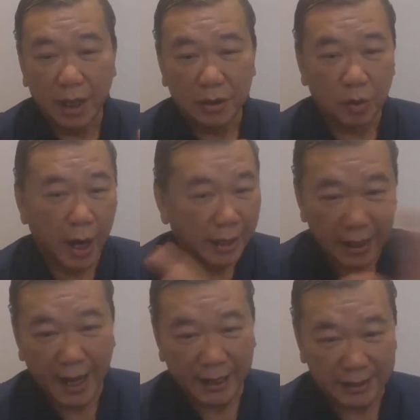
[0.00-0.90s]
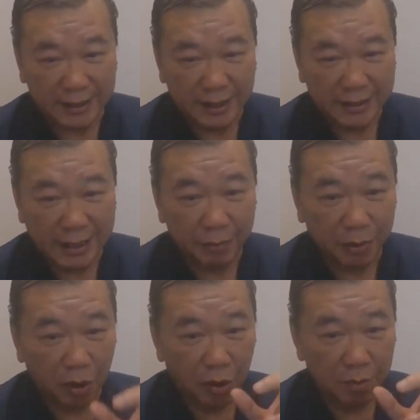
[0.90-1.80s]
to analyze. That we
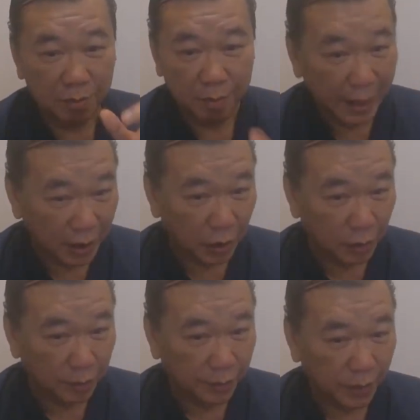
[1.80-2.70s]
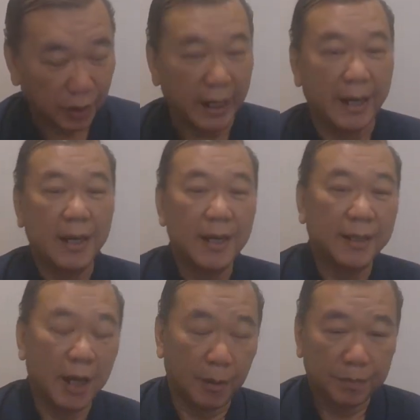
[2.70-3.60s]
call macro. Okay,
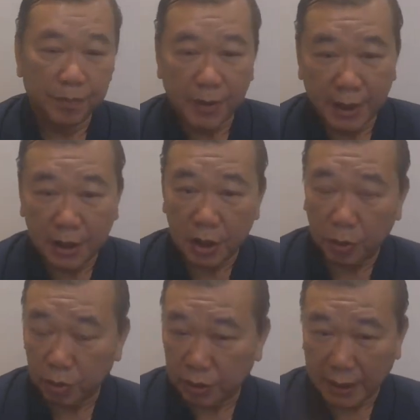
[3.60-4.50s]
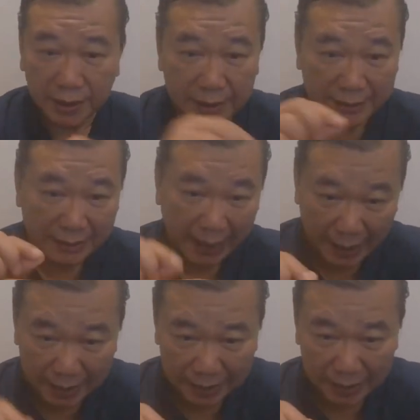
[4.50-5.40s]
now let's say you want to study the
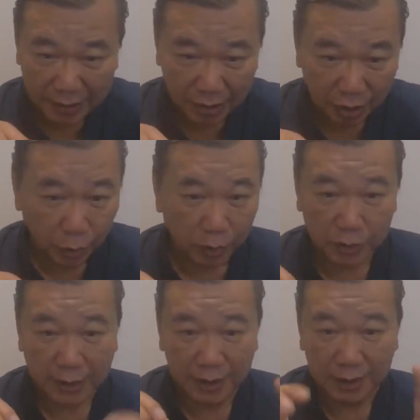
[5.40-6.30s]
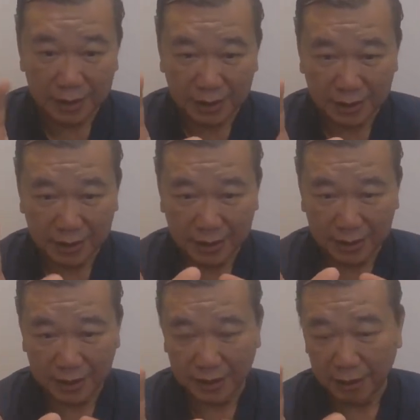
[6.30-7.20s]
cell, you want to study
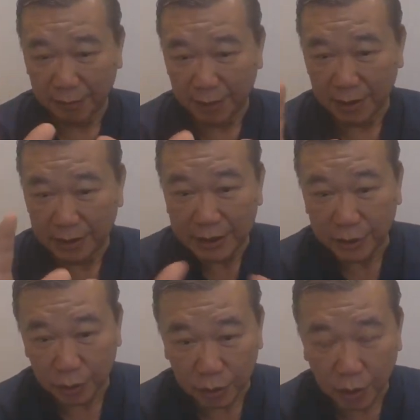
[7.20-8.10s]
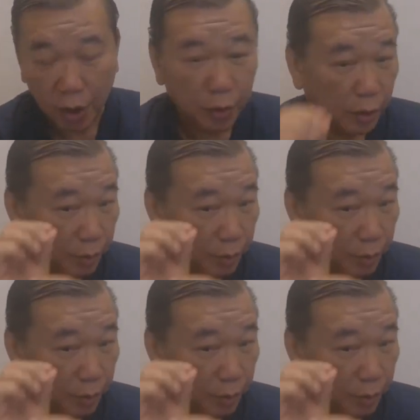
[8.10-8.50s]
the tissue, you have to